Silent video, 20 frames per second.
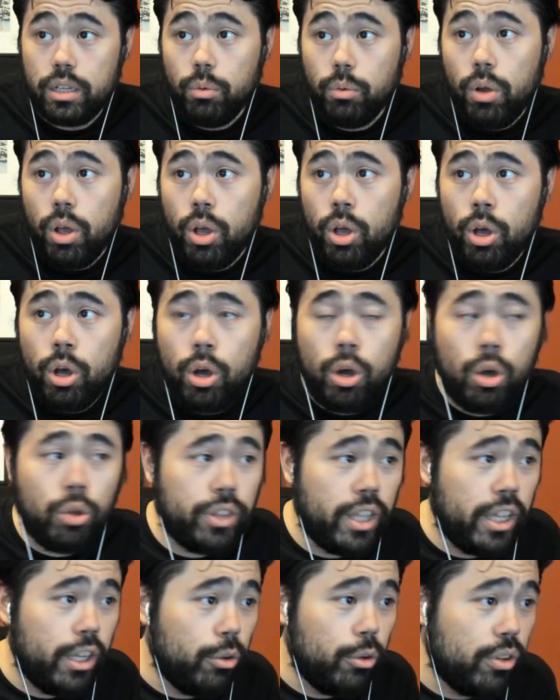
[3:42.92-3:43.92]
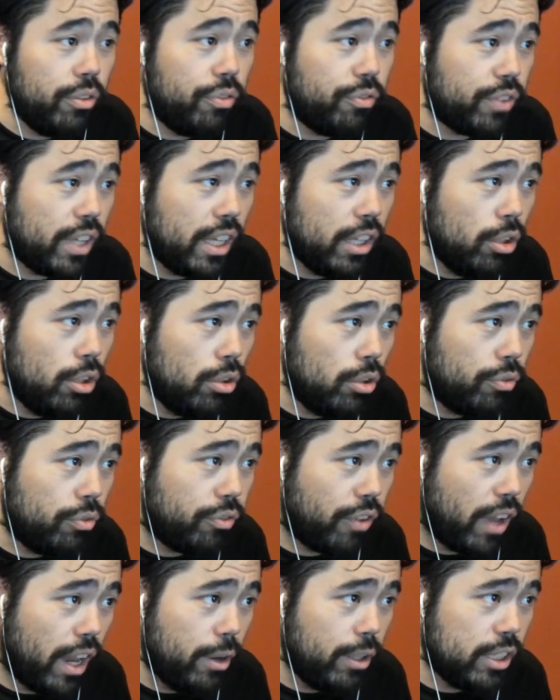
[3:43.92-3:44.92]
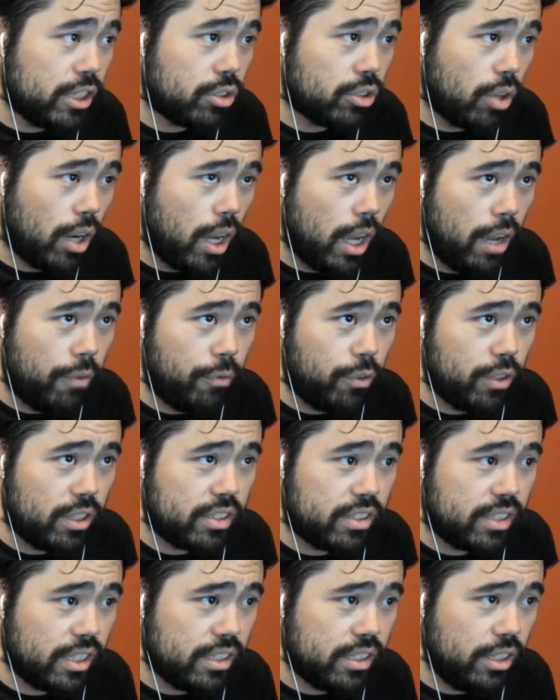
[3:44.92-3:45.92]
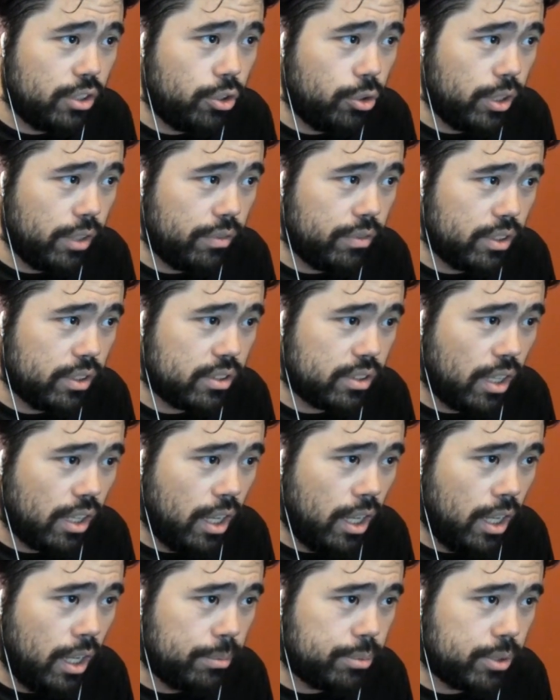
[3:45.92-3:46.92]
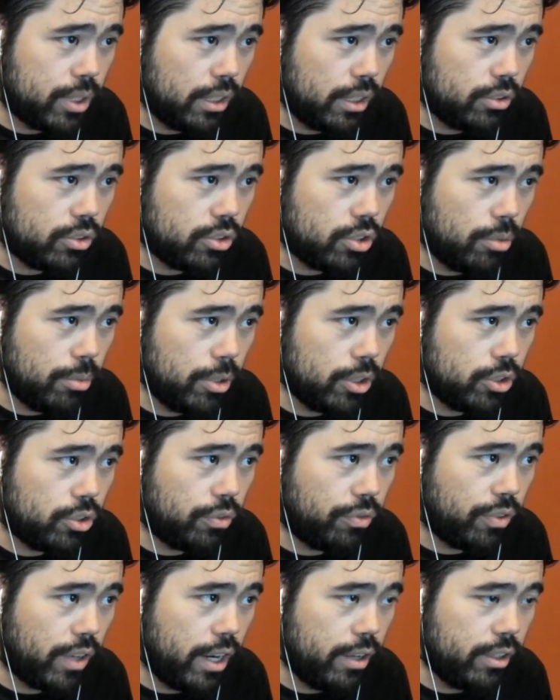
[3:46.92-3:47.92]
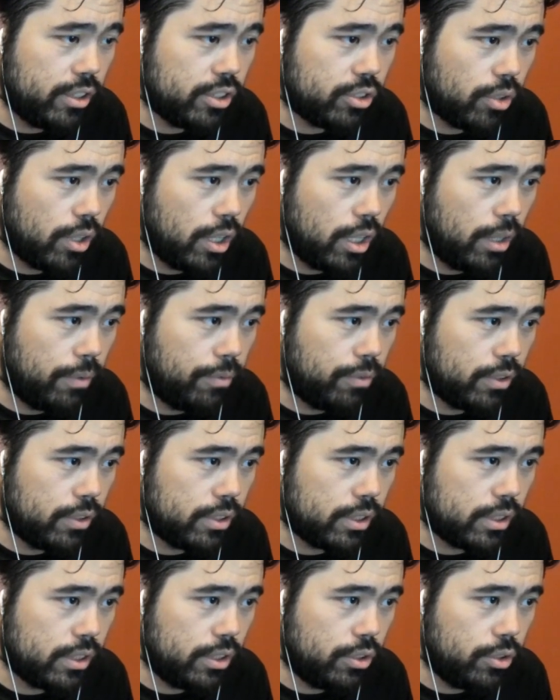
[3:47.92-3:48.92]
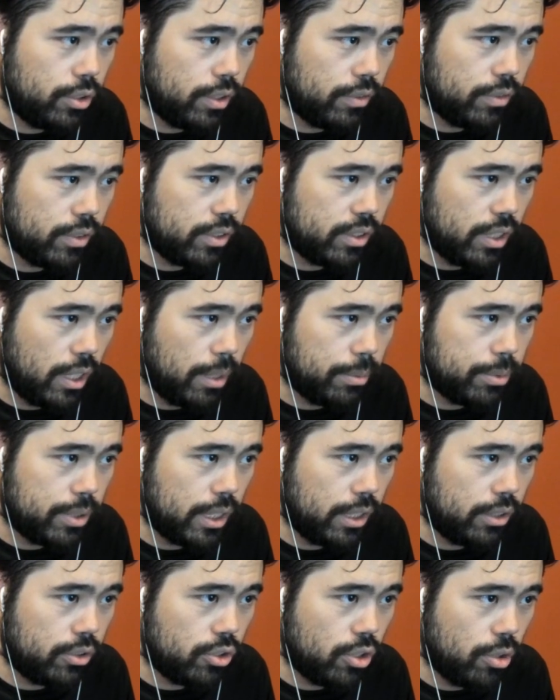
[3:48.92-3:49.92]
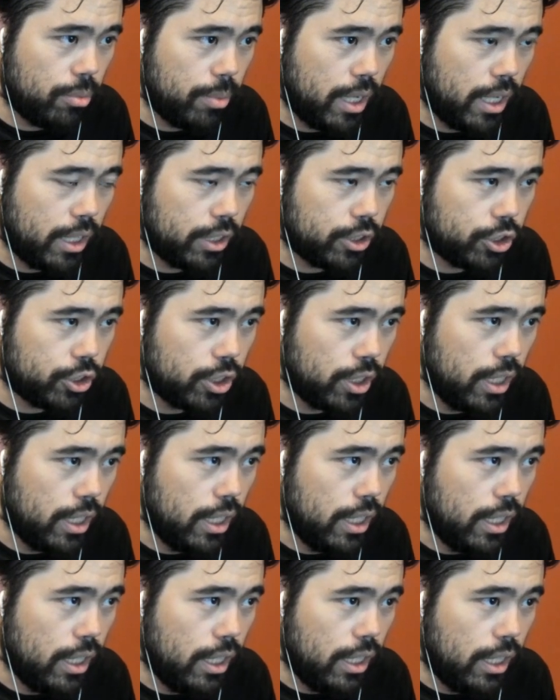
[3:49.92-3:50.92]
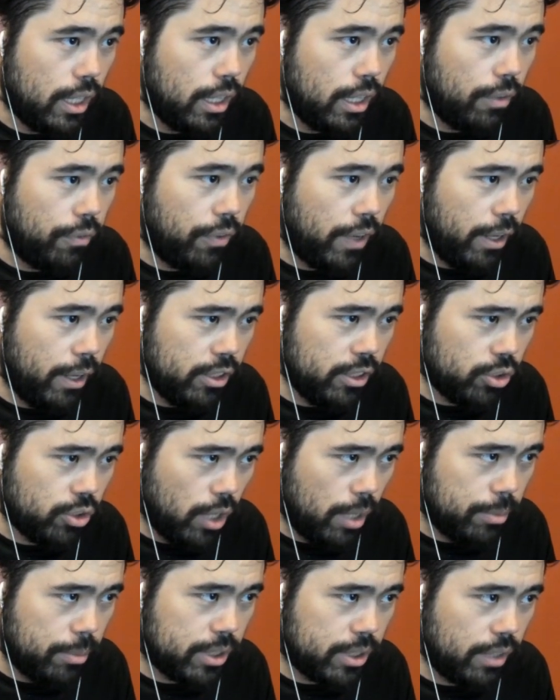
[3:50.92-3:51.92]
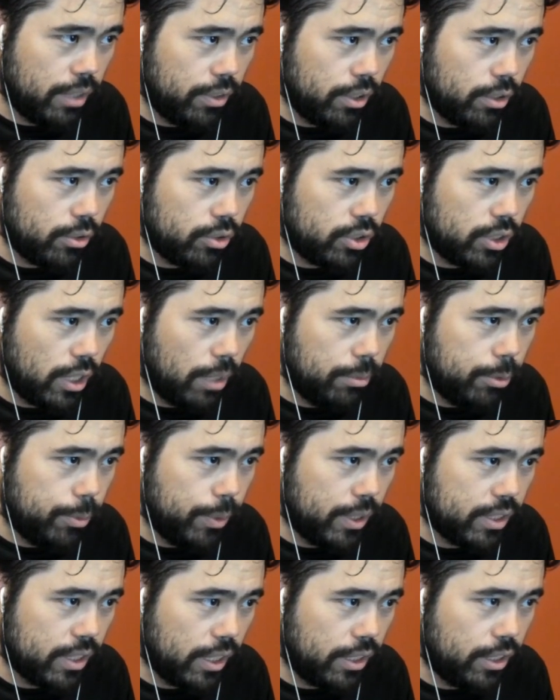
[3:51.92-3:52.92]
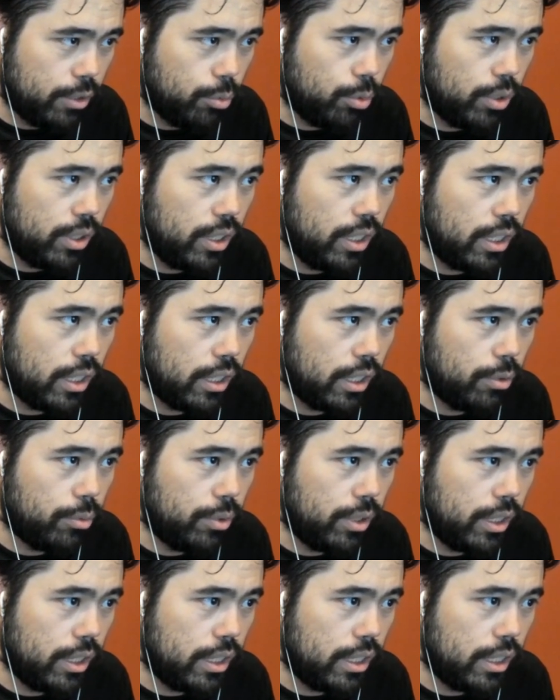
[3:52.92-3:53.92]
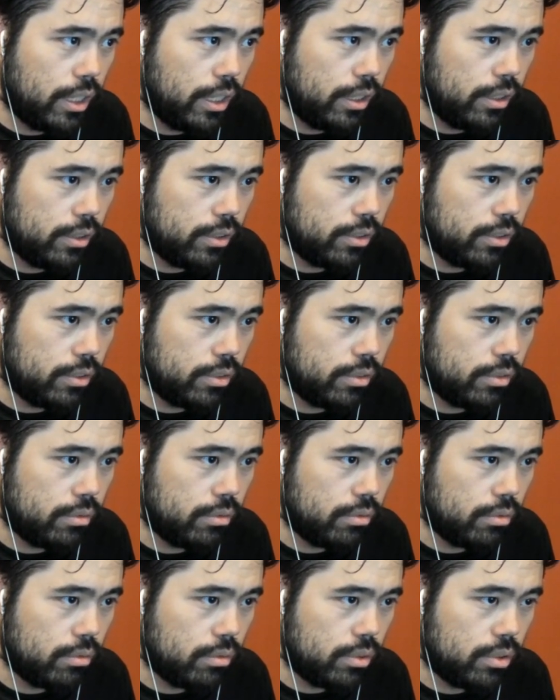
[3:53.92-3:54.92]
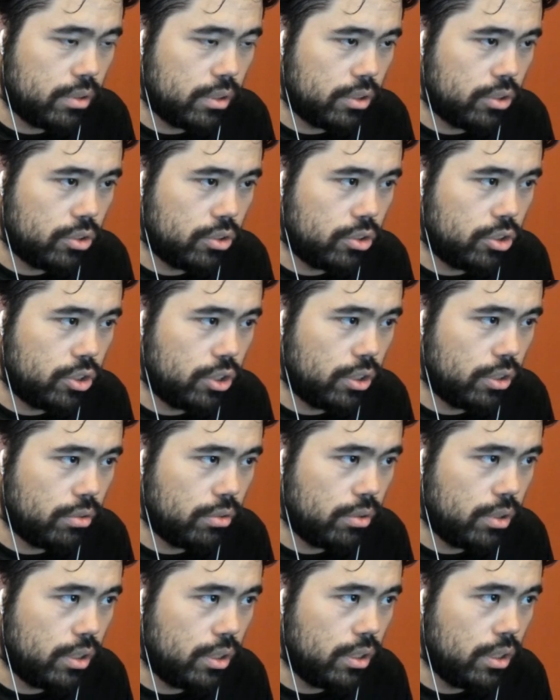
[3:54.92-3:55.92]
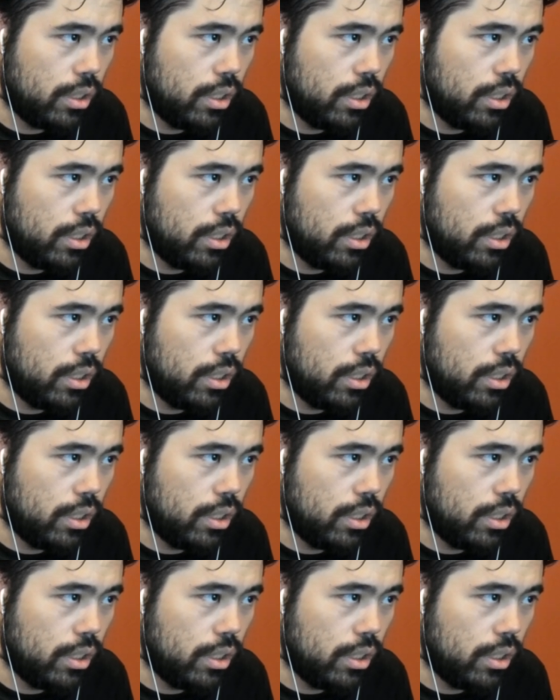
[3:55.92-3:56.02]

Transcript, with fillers: Whoa, thank you, thank you to Fiery Scribe for the 62 gifted subs. Thank you so much to Fiery Scribe for the 62 gifted subs. Thank you so much. Uh, Fiery Scribe is giving those subs because I did win the uh, Arena Kings. So it's just G3.